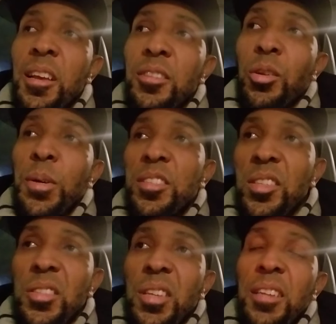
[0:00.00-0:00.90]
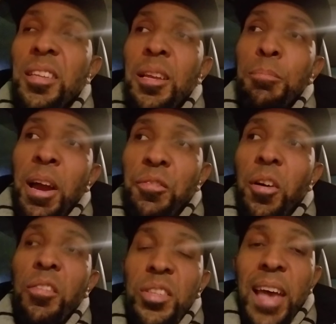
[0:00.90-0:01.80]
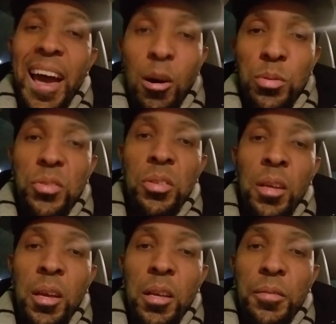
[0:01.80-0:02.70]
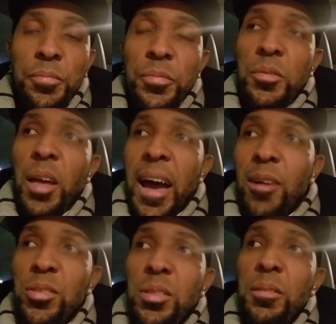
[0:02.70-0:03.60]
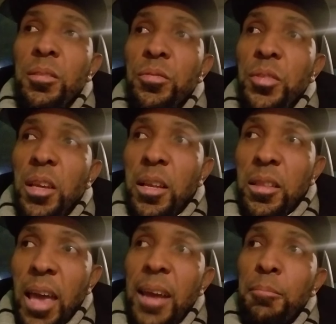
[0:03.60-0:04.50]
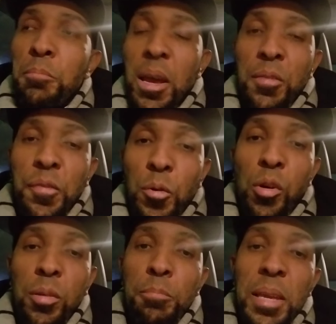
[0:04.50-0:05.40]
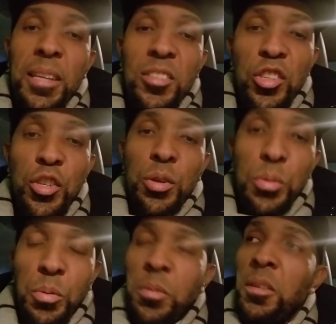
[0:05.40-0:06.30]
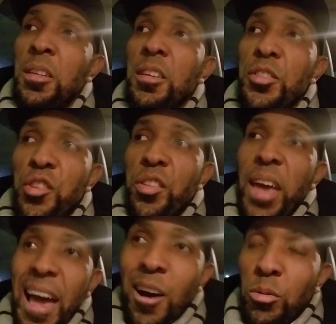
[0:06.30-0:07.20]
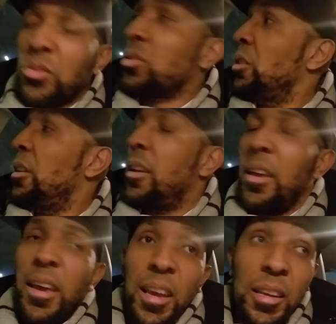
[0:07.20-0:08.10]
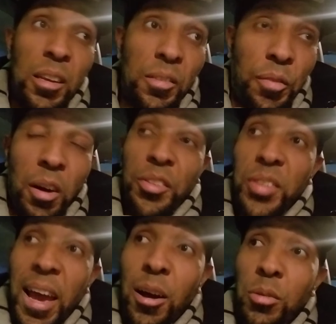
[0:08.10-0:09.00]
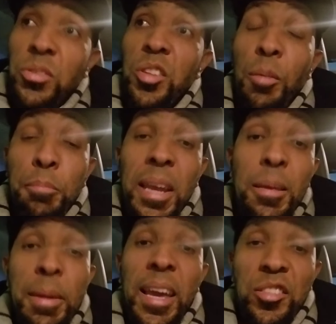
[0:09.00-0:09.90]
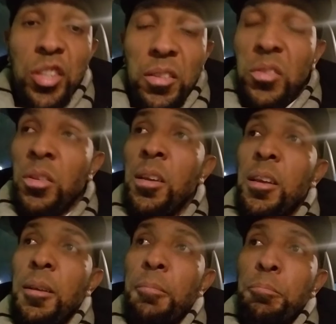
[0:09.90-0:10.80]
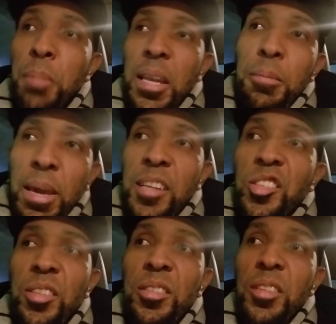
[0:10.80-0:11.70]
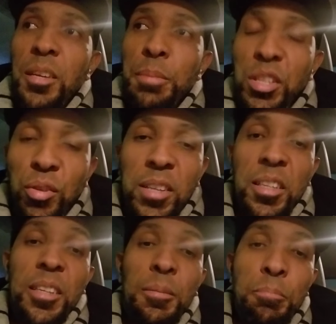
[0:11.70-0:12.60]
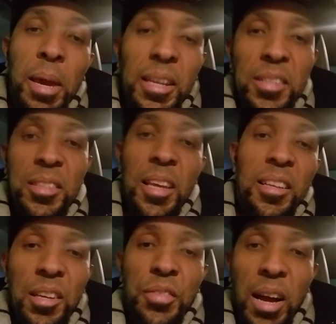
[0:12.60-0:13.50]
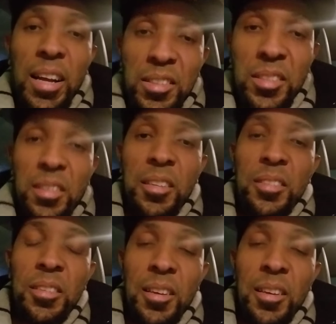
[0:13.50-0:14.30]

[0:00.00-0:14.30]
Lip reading: So when Jesus says, in my Father's house, the house in that metaphor means you. You're the house. In the Father's house, there are many mansions. Many mansions can be translated many states of consciousness,